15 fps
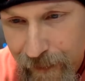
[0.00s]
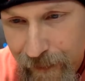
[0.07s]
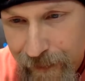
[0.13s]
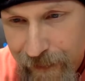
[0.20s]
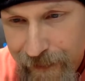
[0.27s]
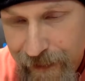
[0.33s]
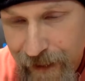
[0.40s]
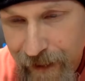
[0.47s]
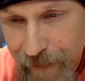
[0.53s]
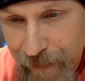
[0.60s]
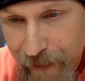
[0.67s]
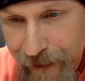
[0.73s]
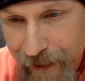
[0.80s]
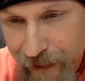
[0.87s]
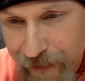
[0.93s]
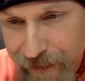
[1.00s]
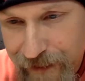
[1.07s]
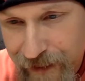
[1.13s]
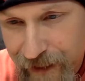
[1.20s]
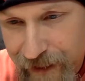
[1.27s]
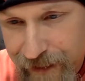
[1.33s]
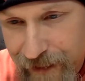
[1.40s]
Does anybody else
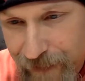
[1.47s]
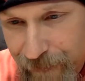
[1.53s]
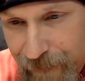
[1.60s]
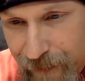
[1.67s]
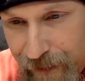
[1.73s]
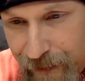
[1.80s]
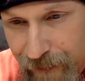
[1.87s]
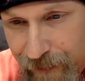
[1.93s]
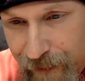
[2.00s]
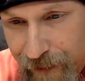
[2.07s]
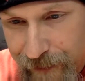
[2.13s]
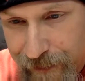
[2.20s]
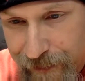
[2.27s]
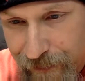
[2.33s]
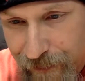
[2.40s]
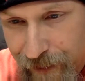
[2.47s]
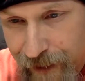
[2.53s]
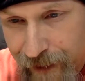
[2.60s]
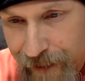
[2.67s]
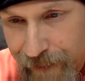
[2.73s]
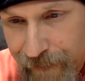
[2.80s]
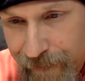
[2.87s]
see it differently on their
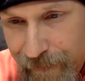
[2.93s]
screen?